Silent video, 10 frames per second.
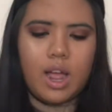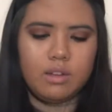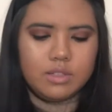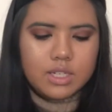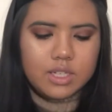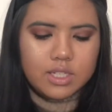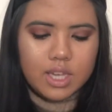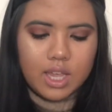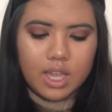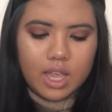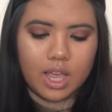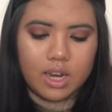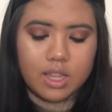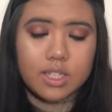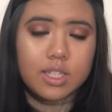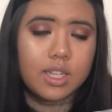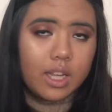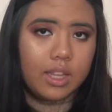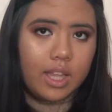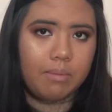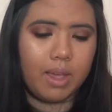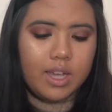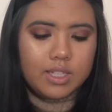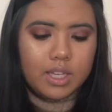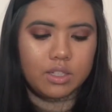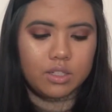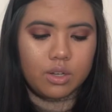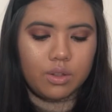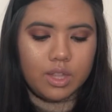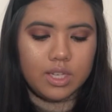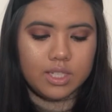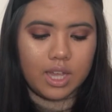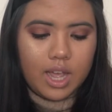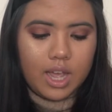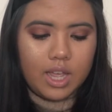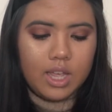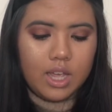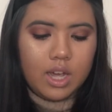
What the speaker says: ounces, and this is a clay mask. And so this guy